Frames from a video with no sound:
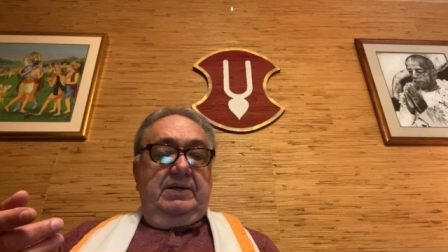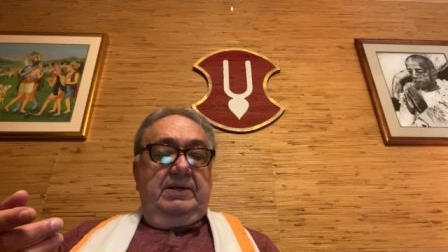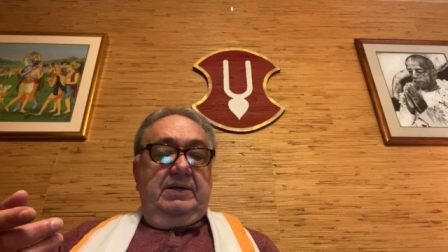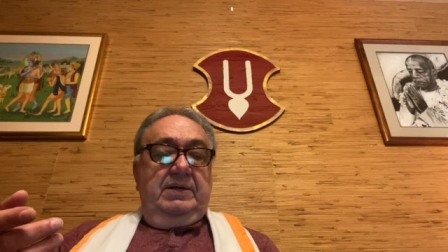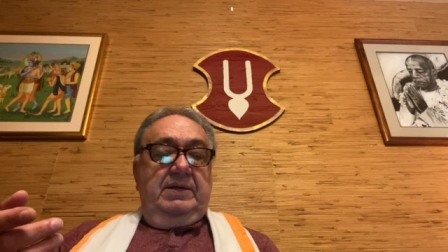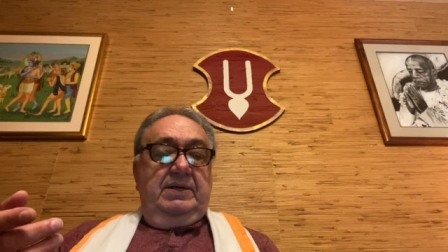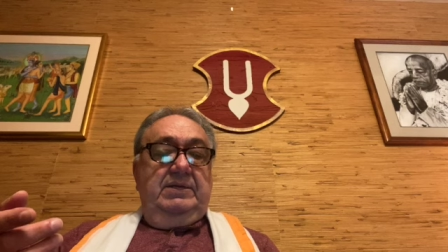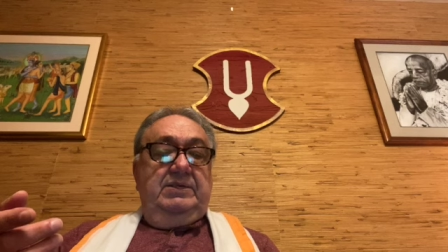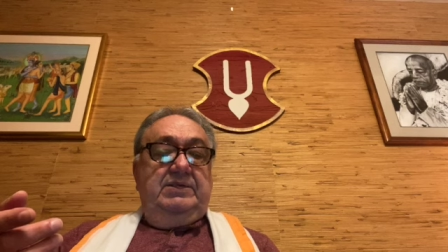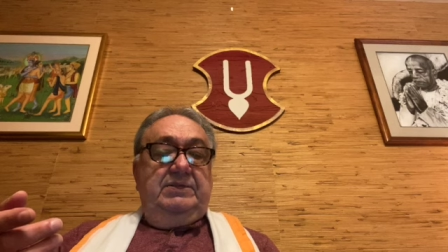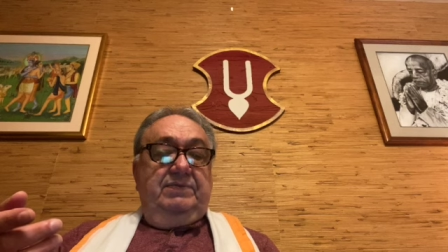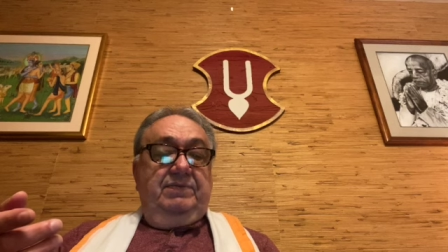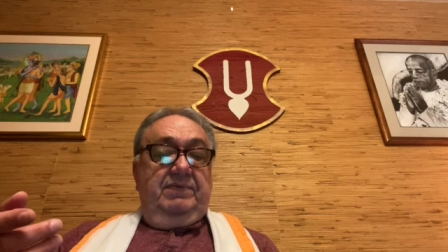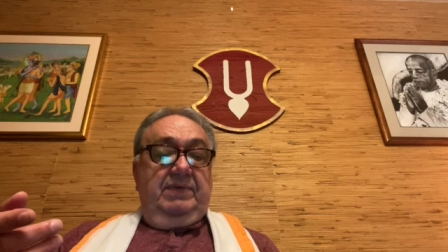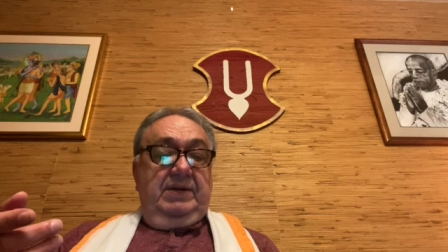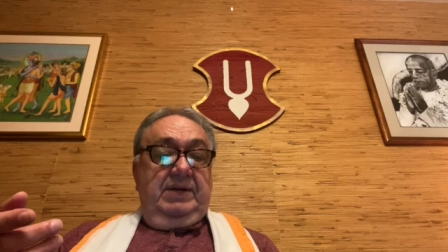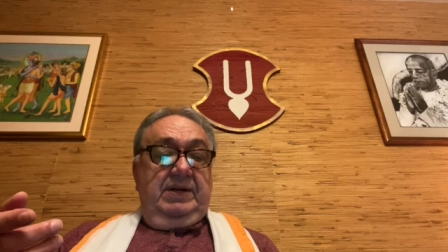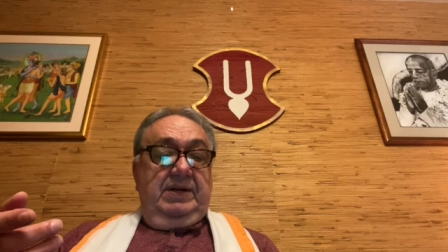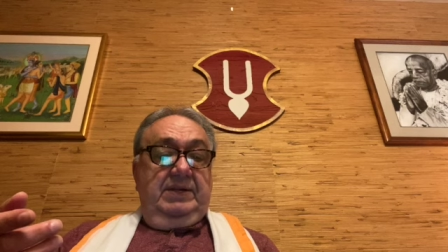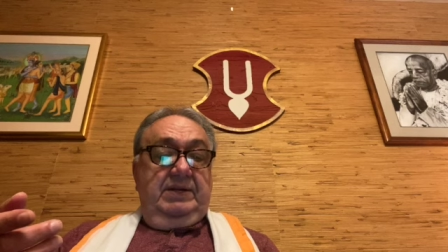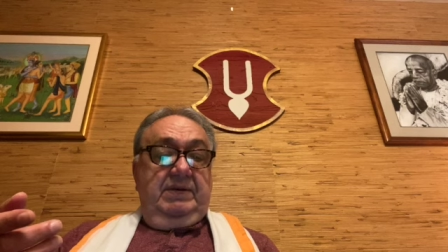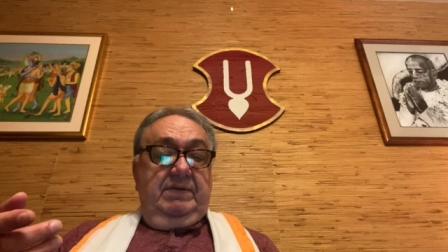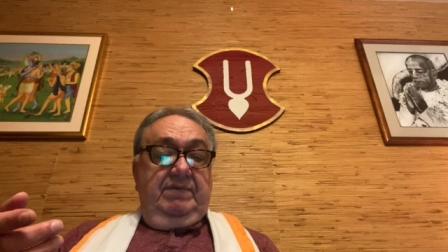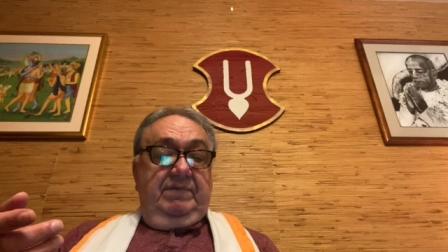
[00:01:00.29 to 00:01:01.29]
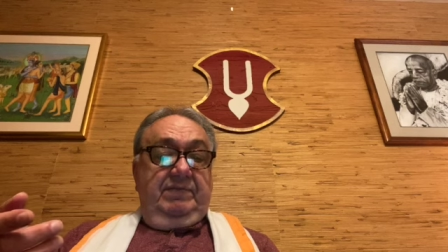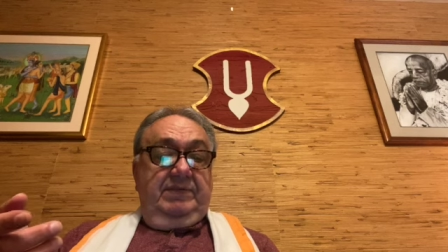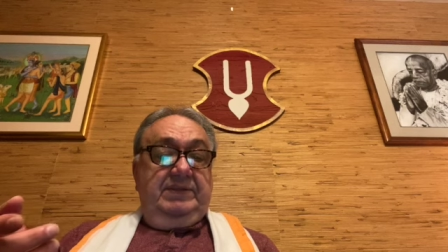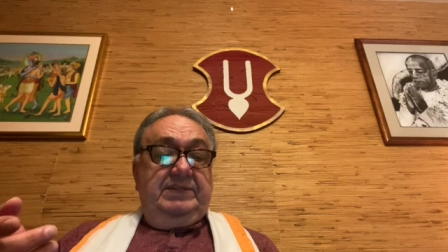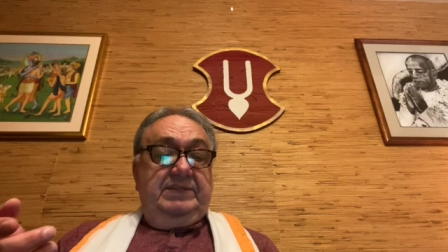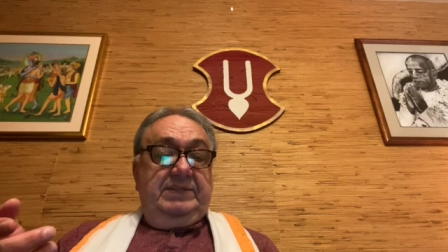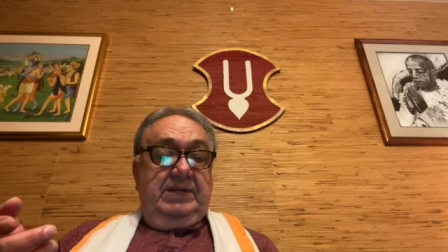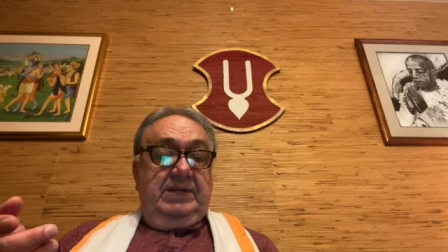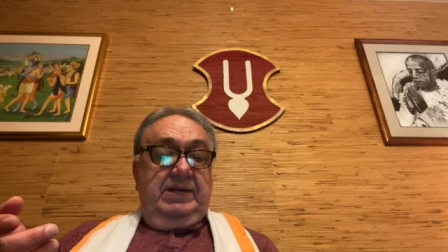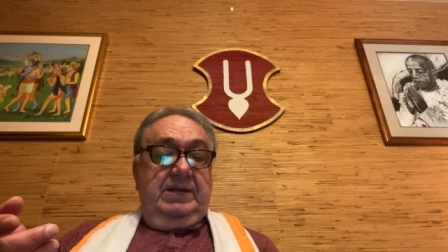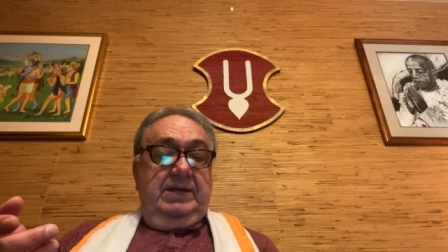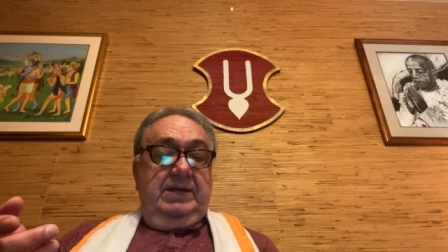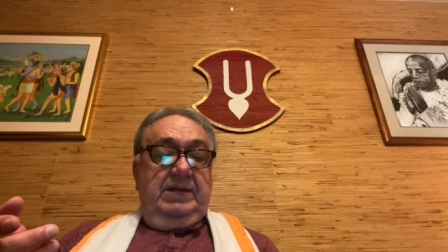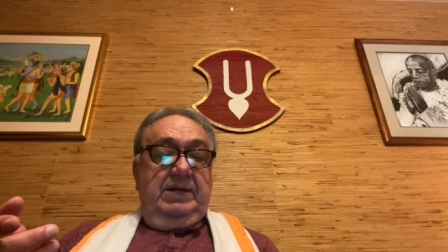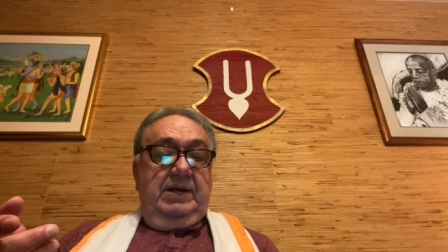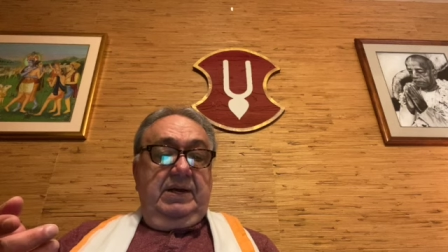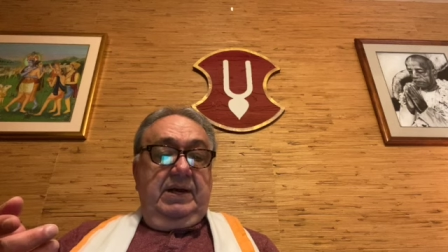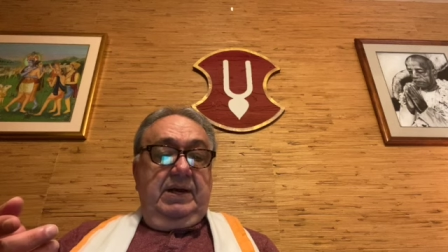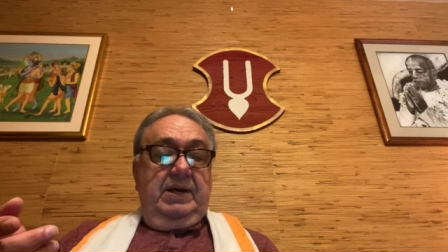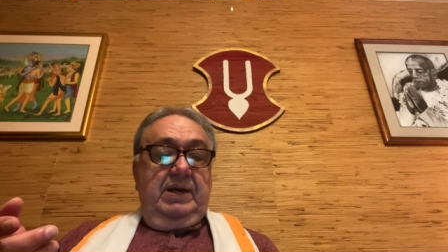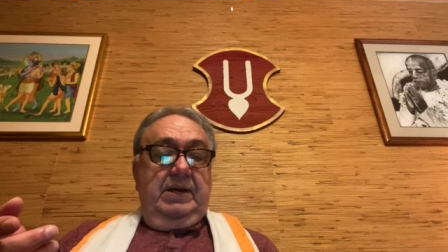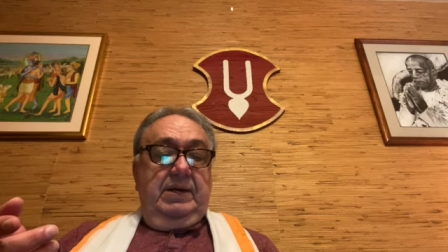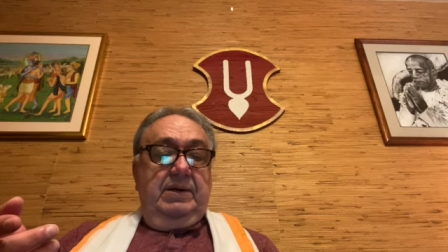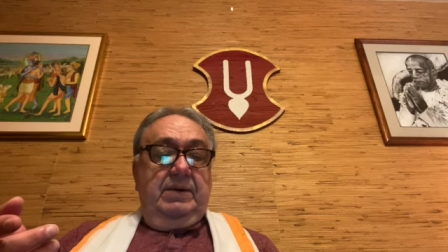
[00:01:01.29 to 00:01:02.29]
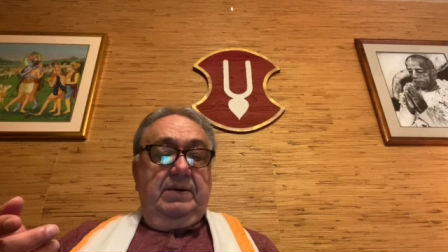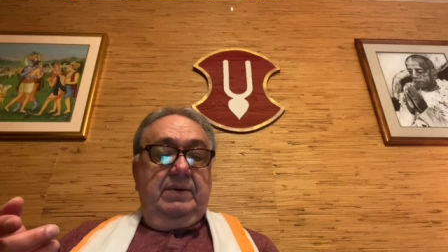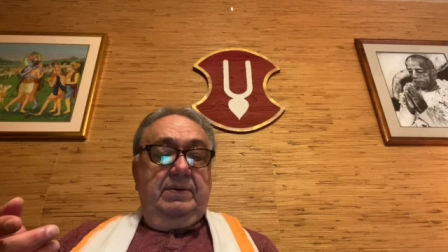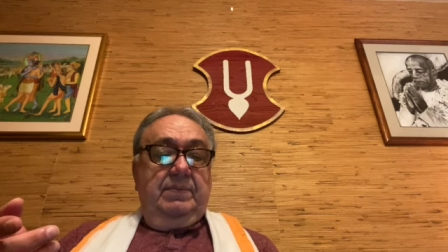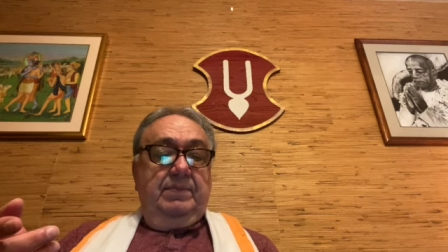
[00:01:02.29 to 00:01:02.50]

is visiting uh,